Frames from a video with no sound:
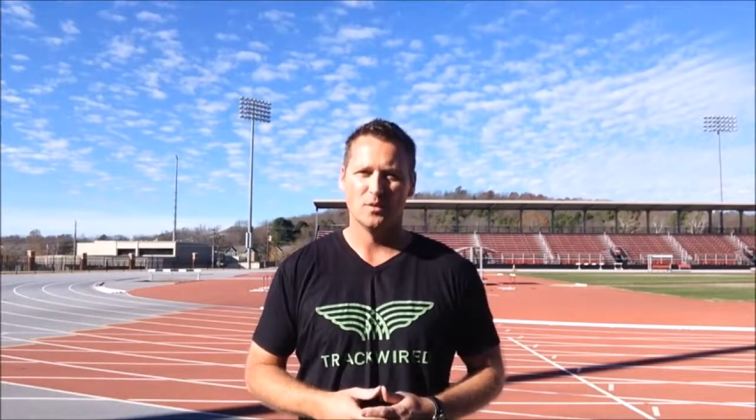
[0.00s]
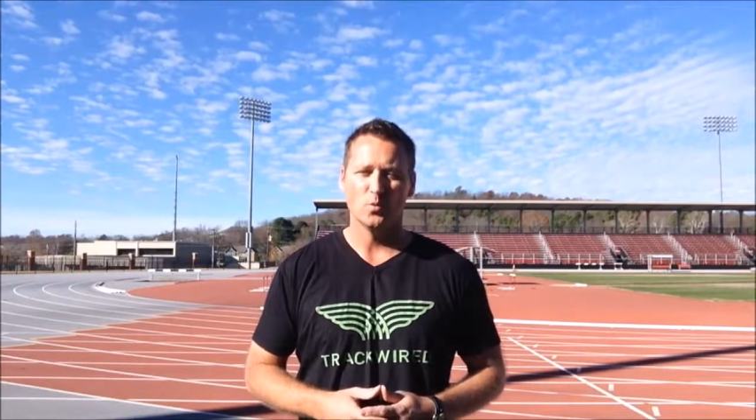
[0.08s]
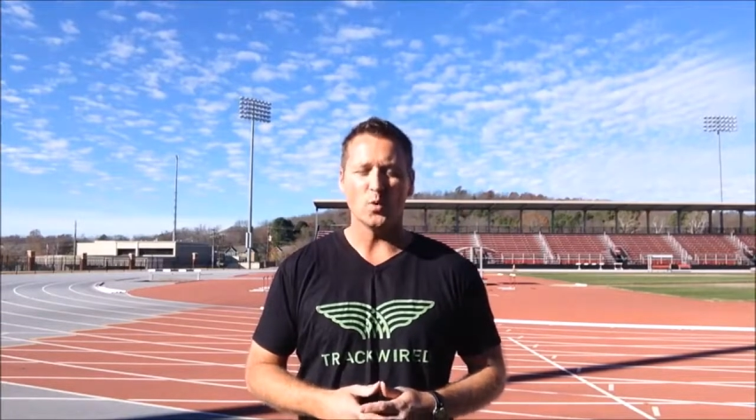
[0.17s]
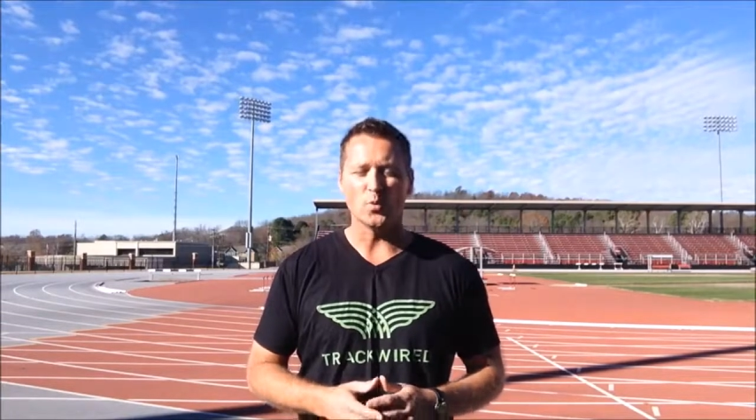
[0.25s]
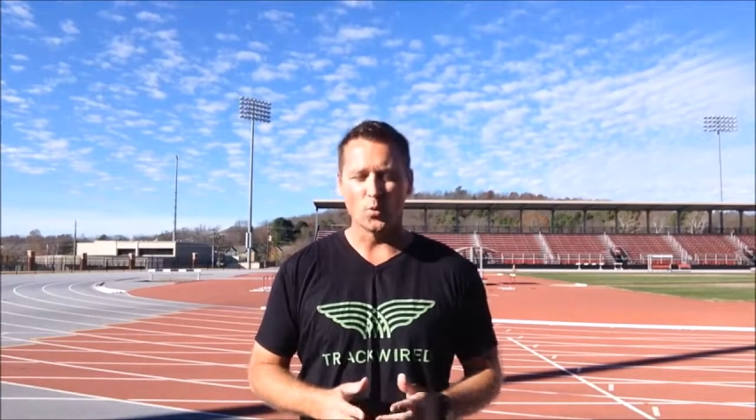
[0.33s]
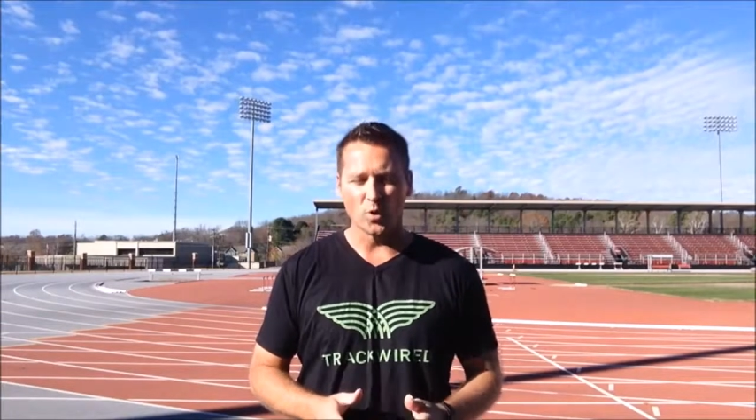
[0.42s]

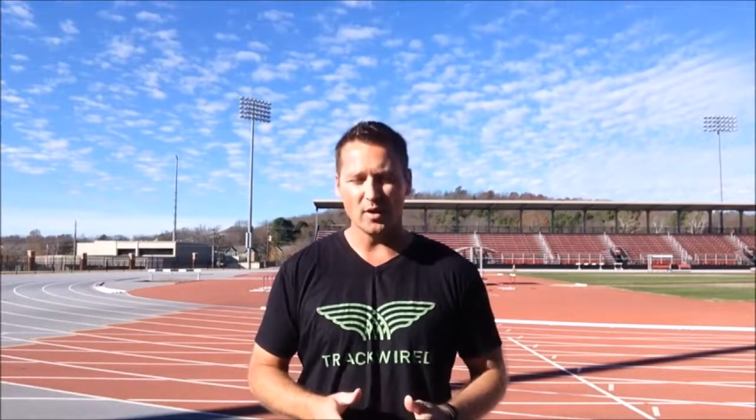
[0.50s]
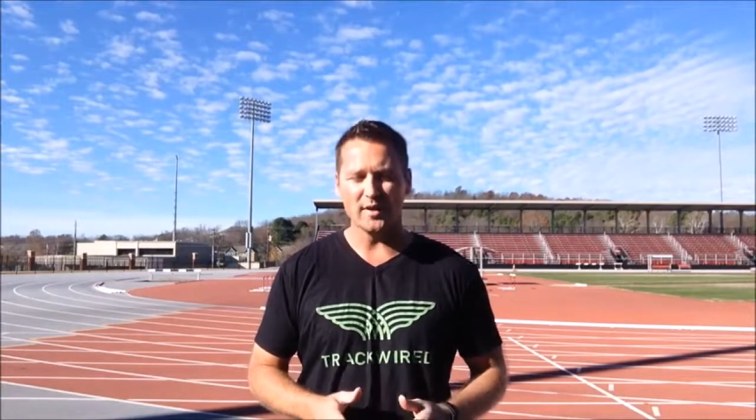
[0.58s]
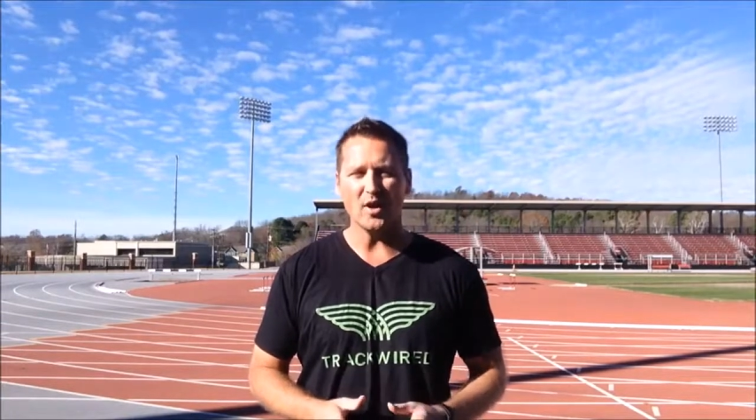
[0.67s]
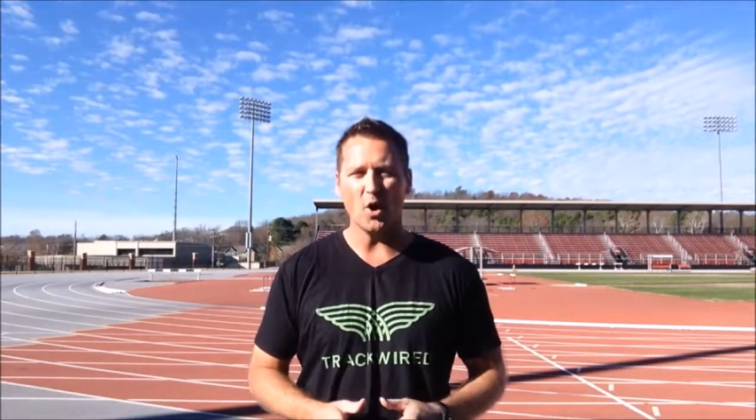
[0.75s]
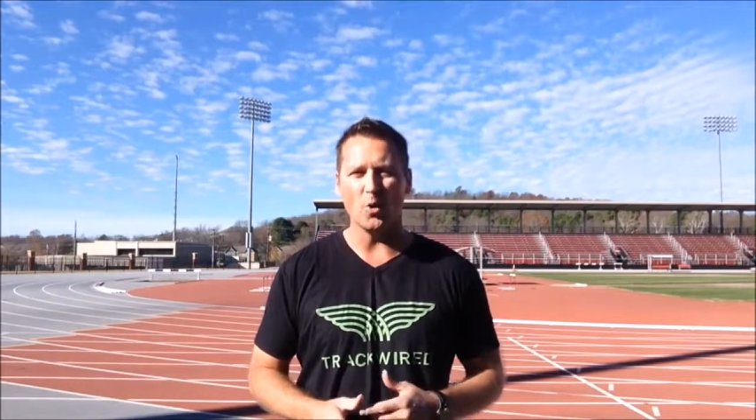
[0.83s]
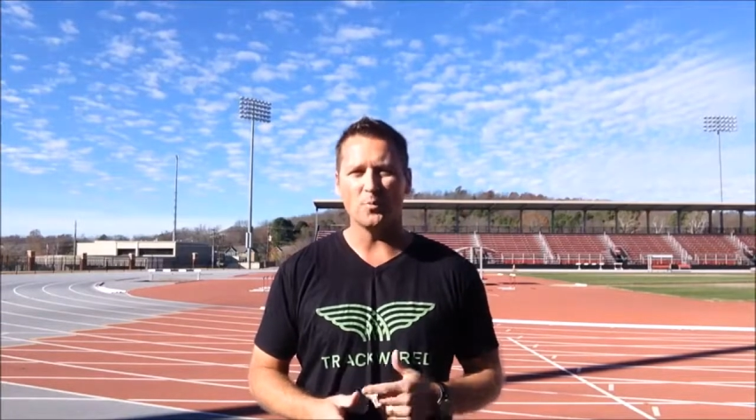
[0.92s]
We really
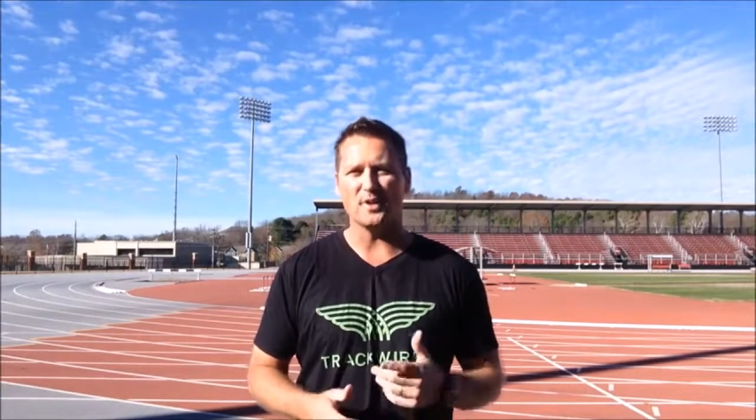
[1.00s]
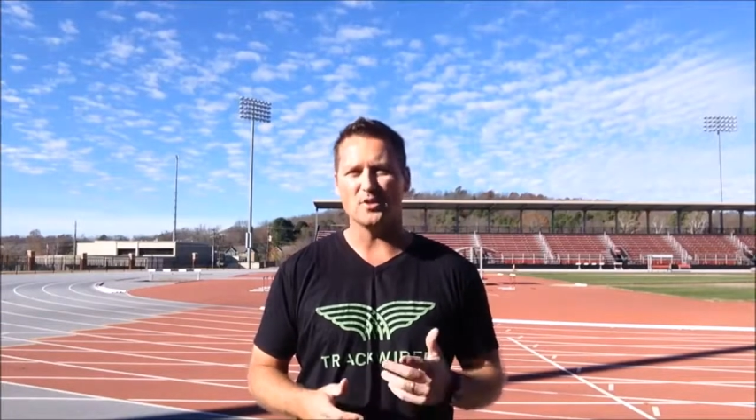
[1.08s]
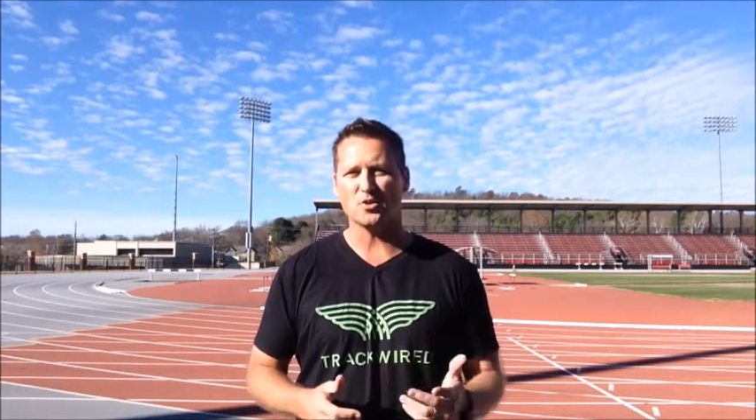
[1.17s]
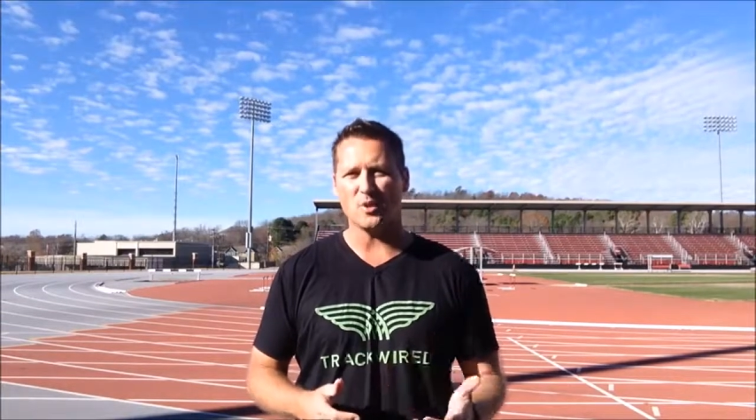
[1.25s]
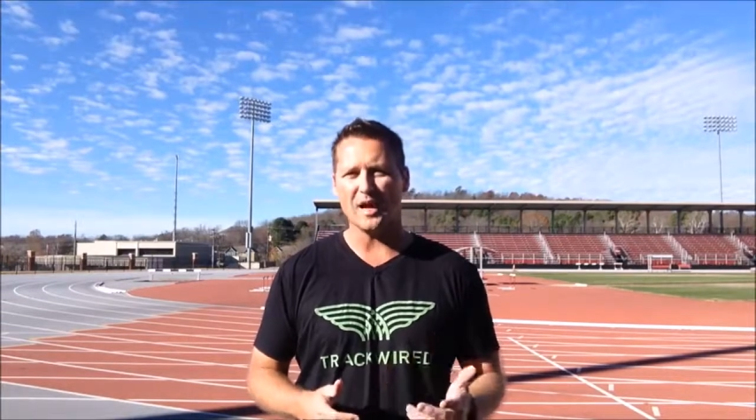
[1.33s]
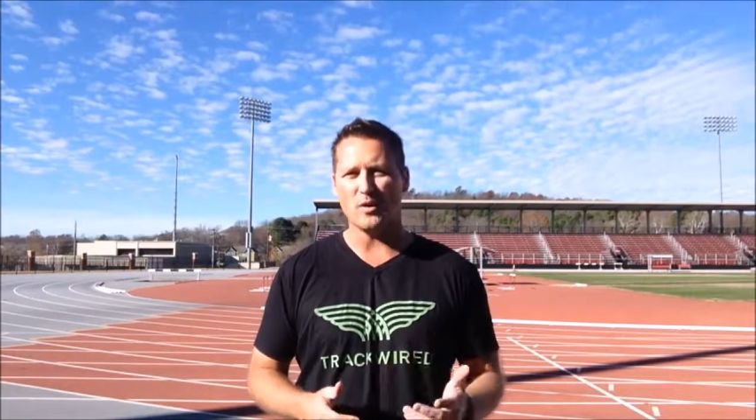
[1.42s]
hope that
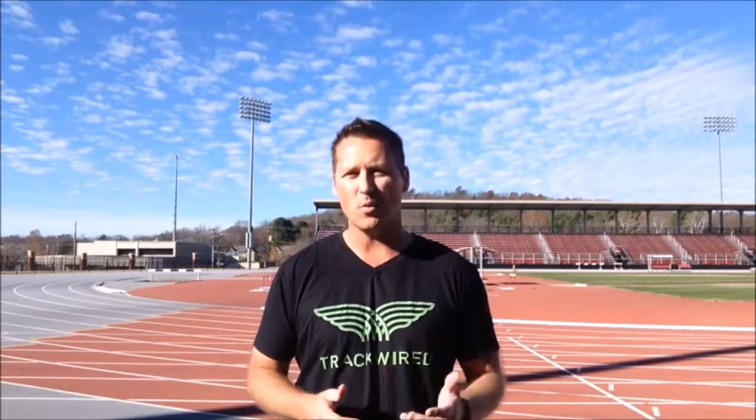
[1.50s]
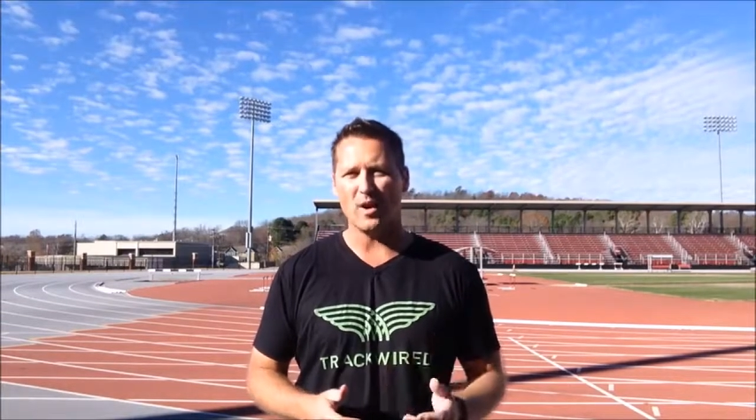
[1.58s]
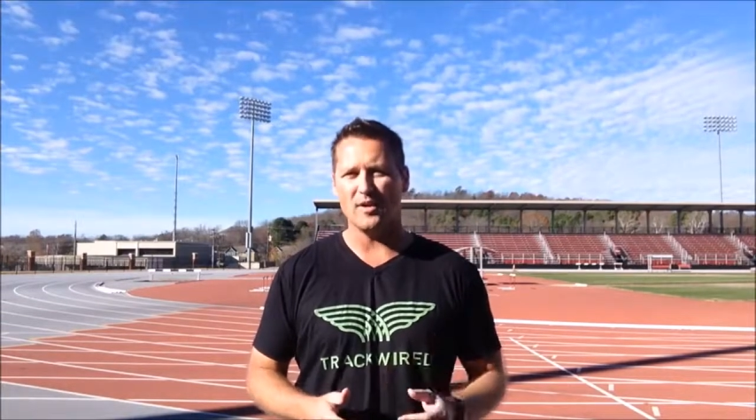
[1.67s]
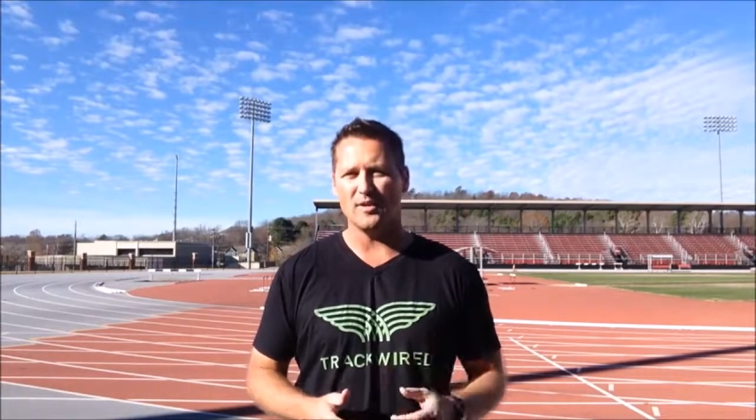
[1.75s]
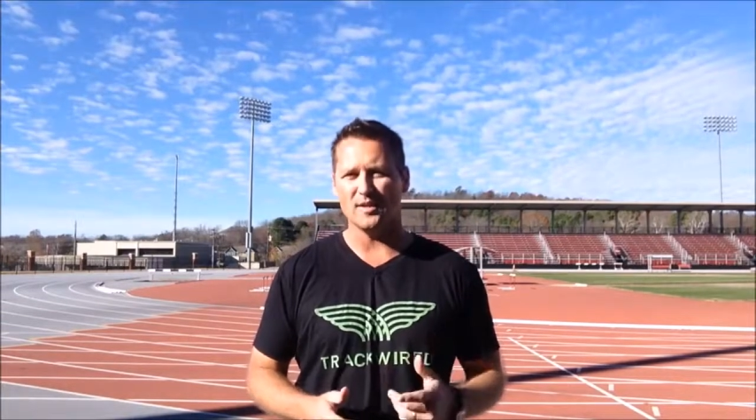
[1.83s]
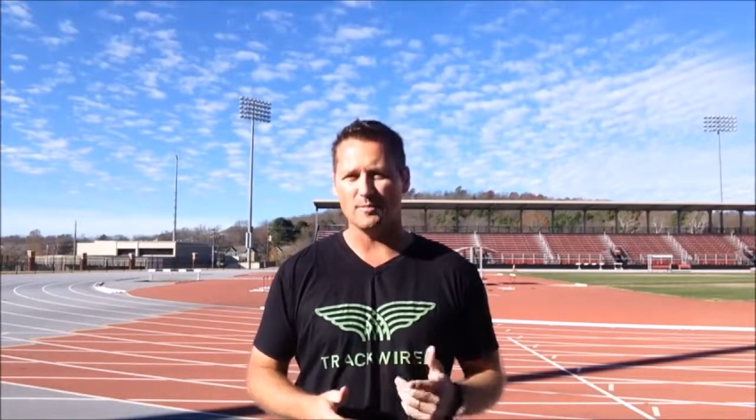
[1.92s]

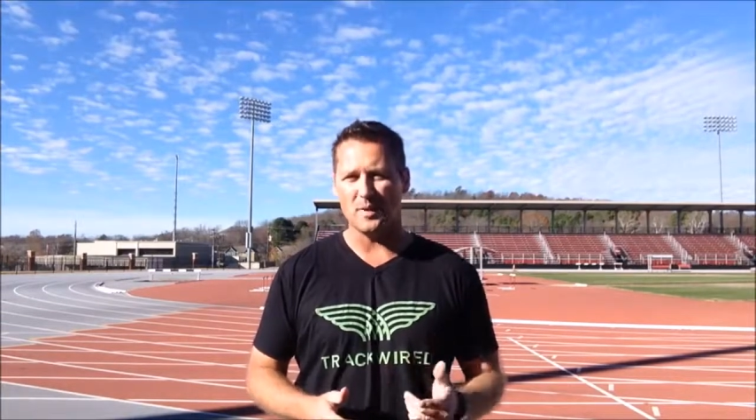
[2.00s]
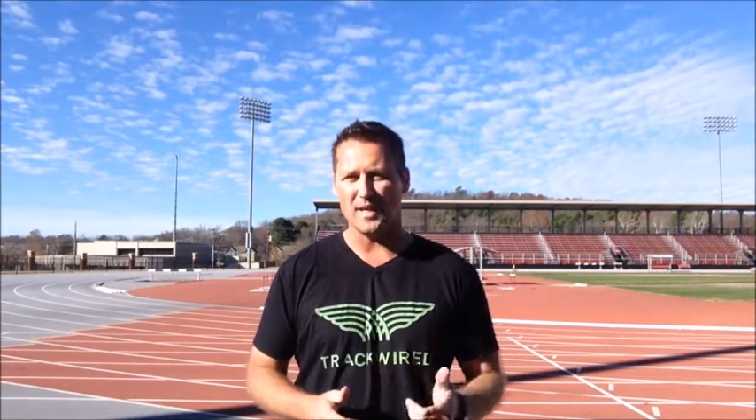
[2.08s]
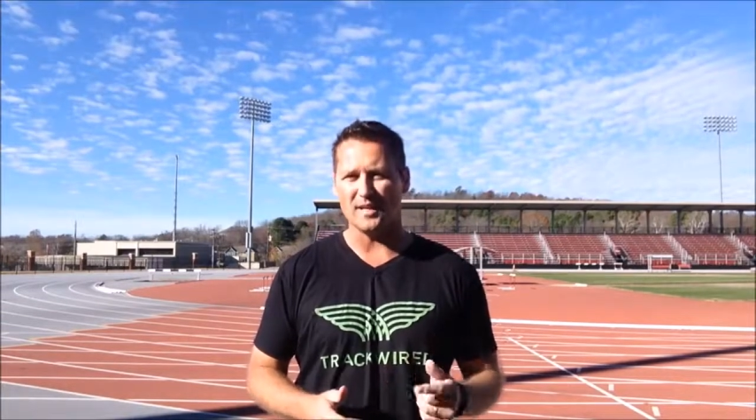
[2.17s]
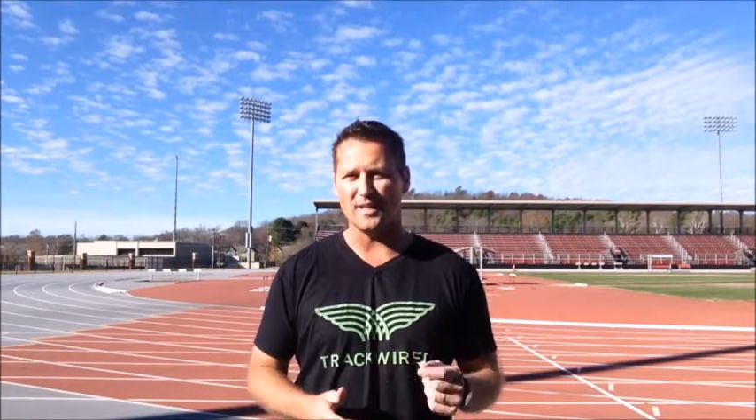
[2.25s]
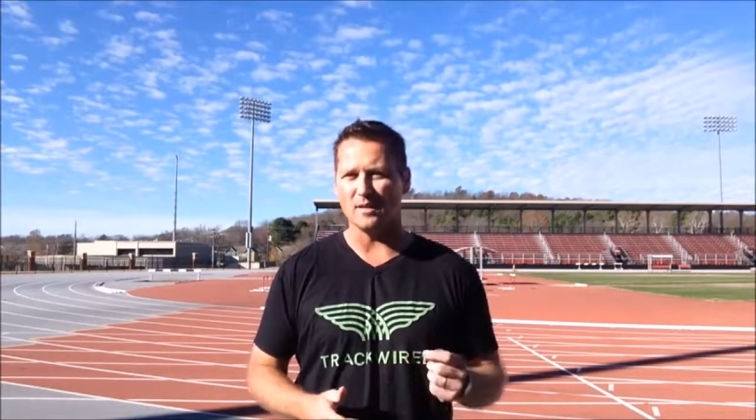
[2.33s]
TrackWired can make it